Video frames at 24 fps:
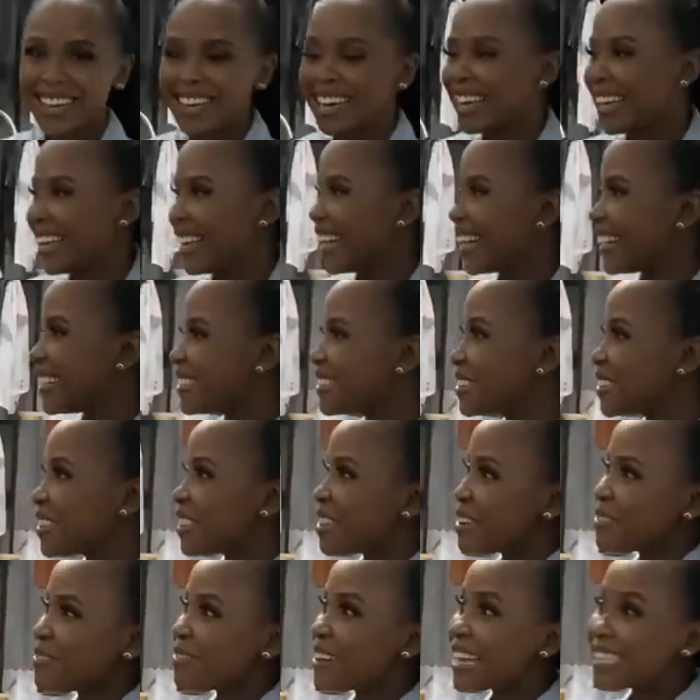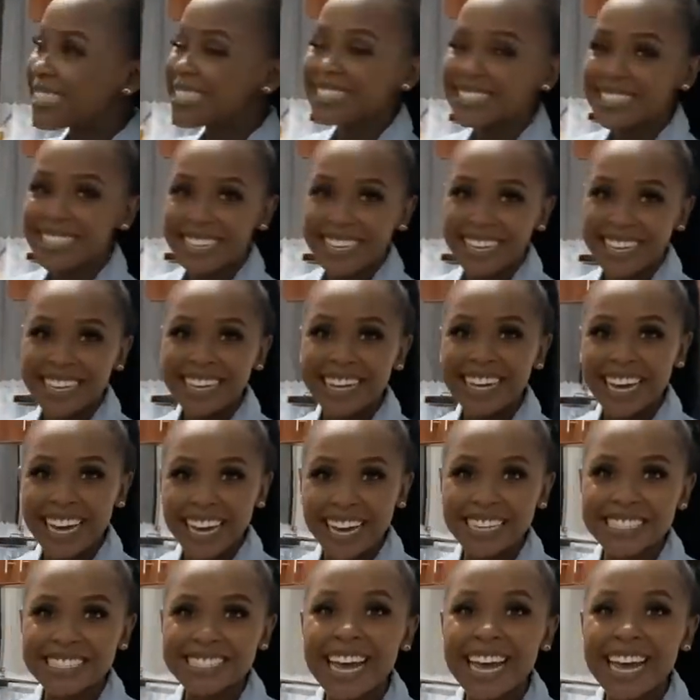Yeah, so the first thing, guys,